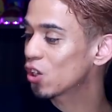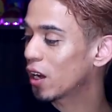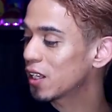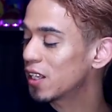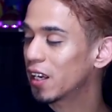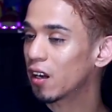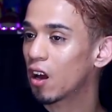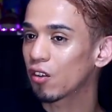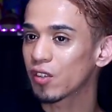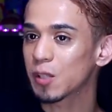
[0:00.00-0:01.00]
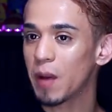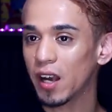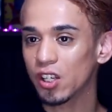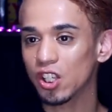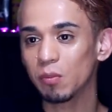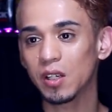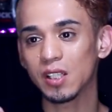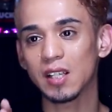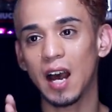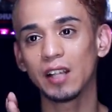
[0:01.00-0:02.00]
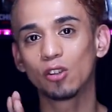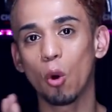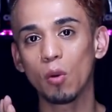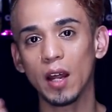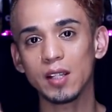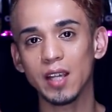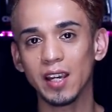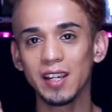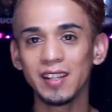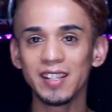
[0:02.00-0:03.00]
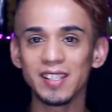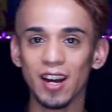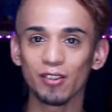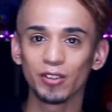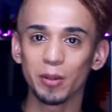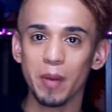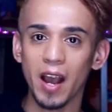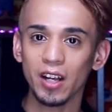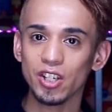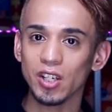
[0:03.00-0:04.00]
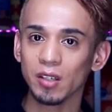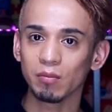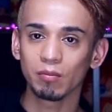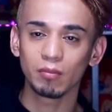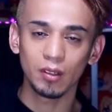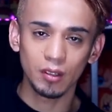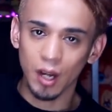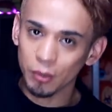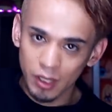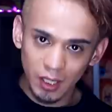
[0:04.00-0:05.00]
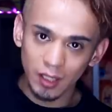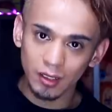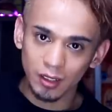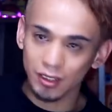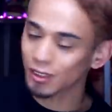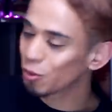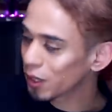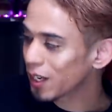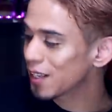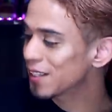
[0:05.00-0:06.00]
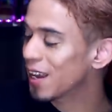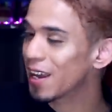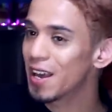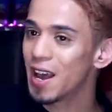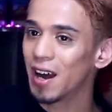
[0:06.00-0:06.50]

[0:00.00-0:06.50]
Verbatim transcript: so I can take it out of its packaging because I don't like taking these out of their packaging I'm a collector. What can I say?